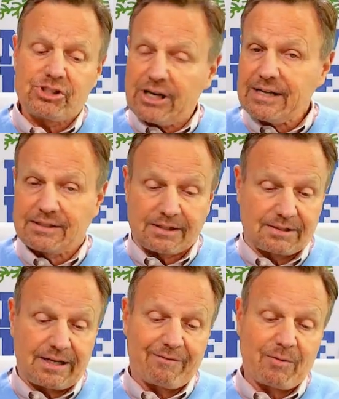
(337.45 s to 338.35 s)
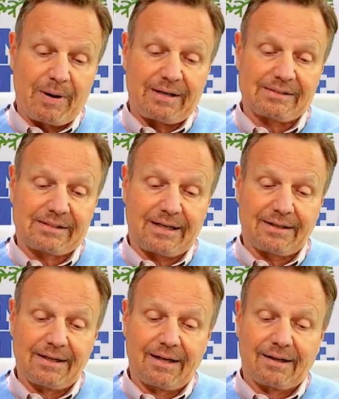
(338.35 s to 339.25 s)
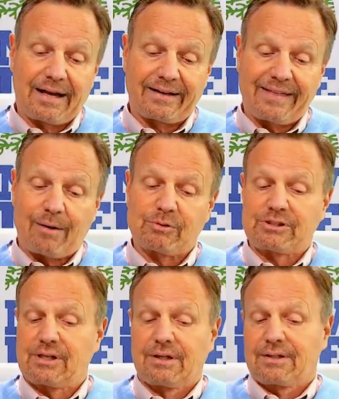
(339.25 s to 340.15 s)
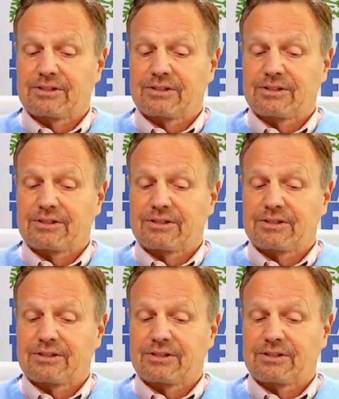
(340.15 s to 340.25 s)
Jesus, everybody said, like that was